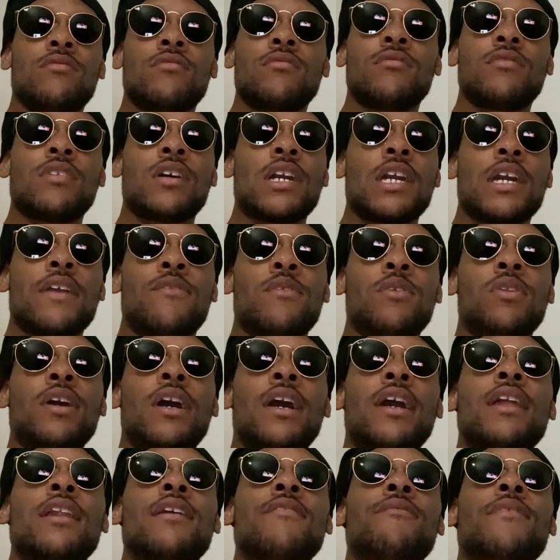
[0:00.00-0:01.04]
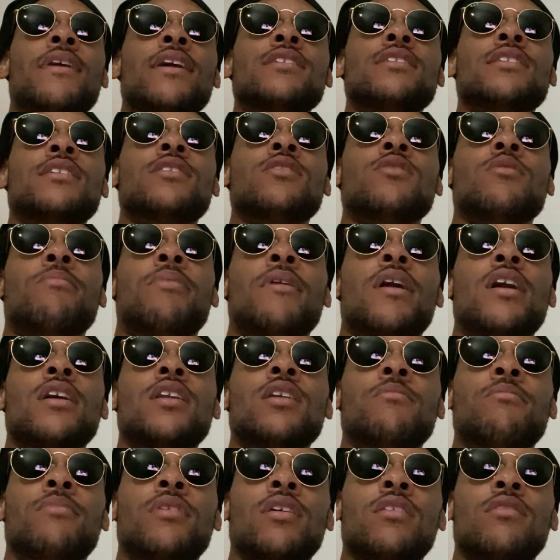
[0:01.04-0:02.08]
Like, if you're not investing in your partner,
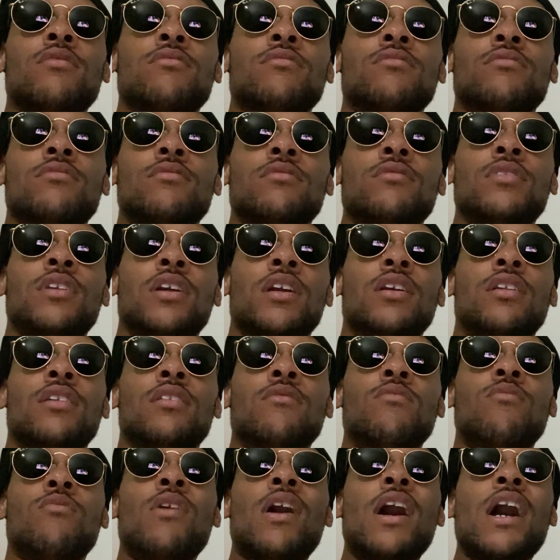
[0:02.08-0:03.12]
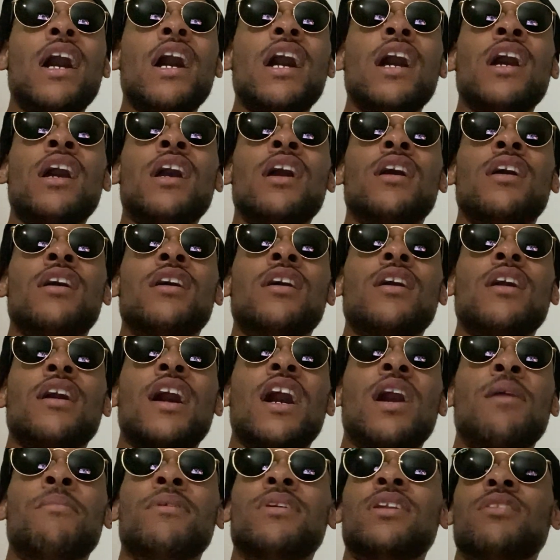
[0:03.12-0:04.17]
bro, then why
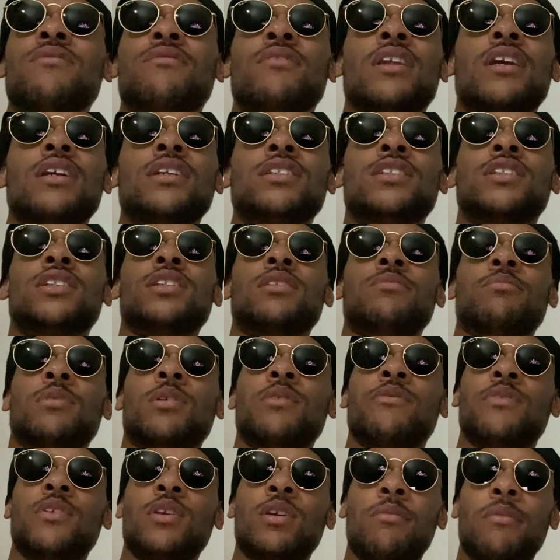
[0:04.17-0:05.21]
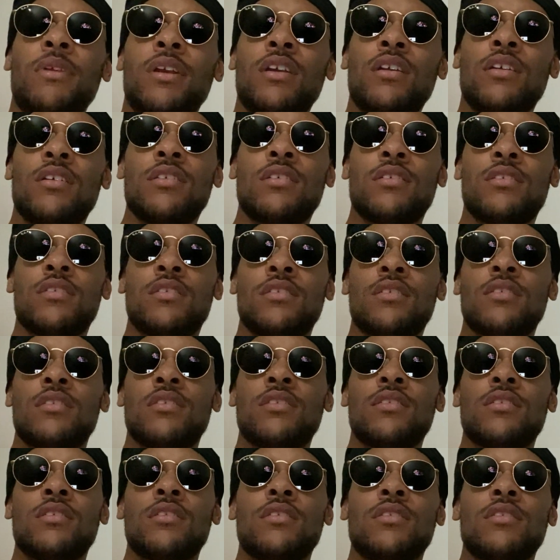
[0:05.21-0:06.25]
hop in a relationship? You feel me?
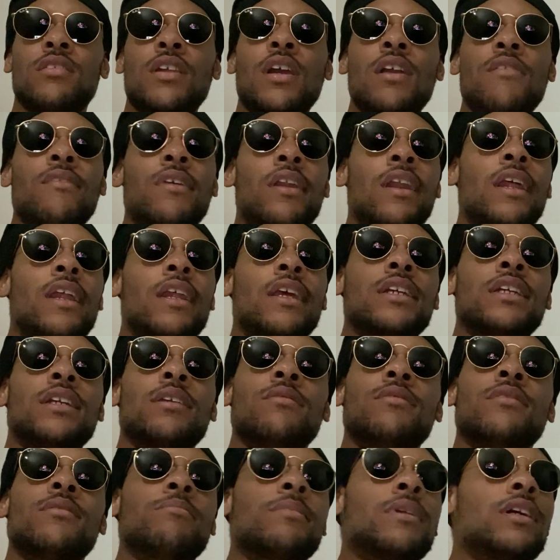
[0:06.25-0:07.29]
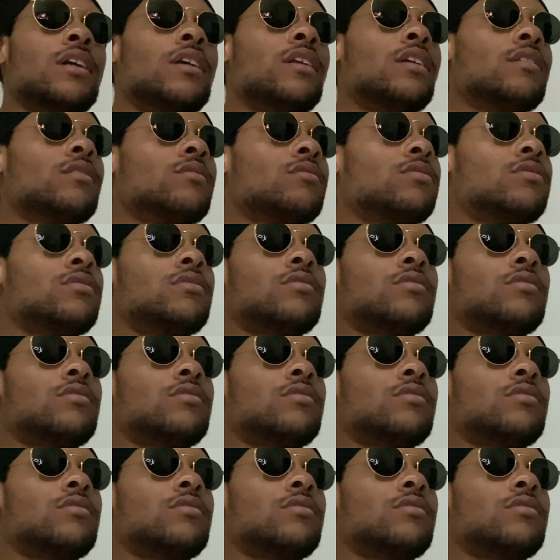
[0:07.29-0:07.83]
That relationship, man,